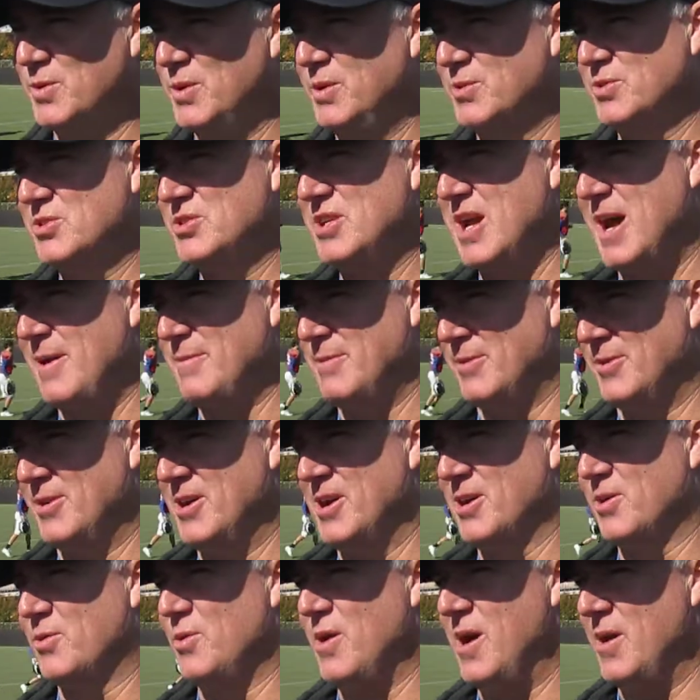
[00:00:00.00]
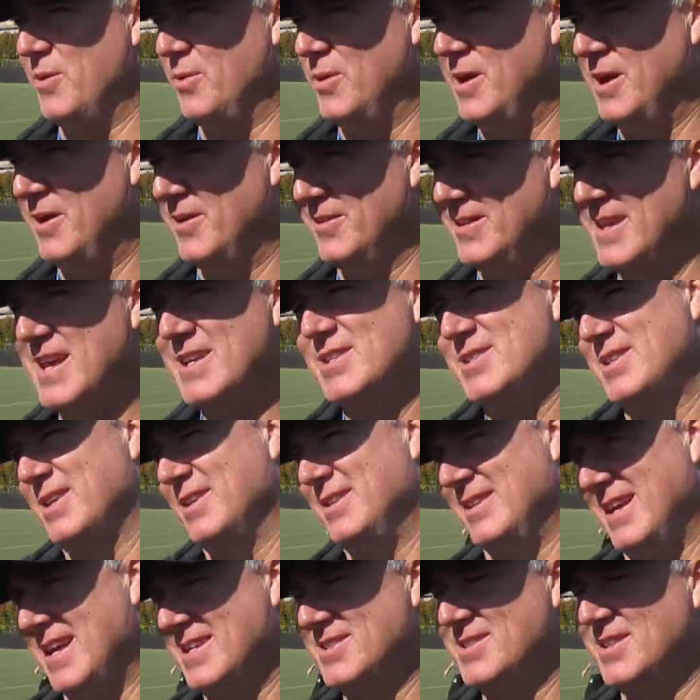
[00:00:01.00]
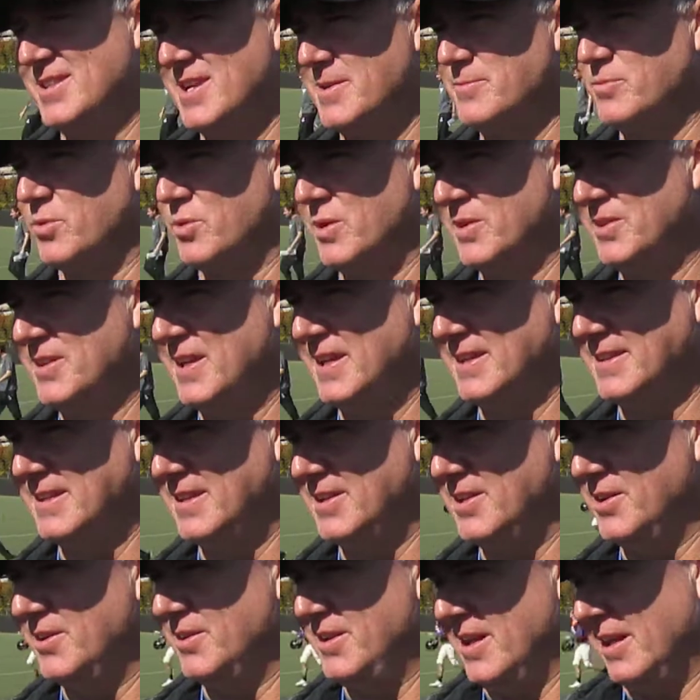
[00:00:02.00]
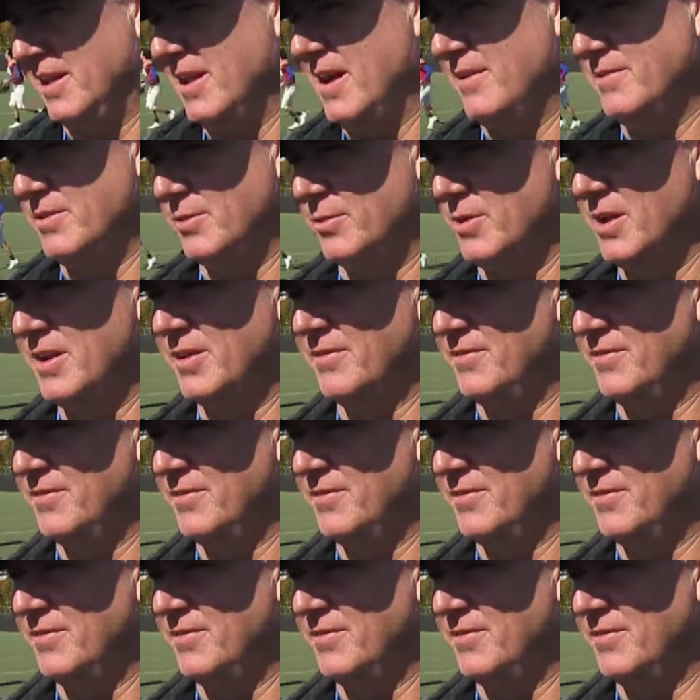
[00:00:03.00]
don't stop the run quite well, and that's the number one thing they do. They love to run the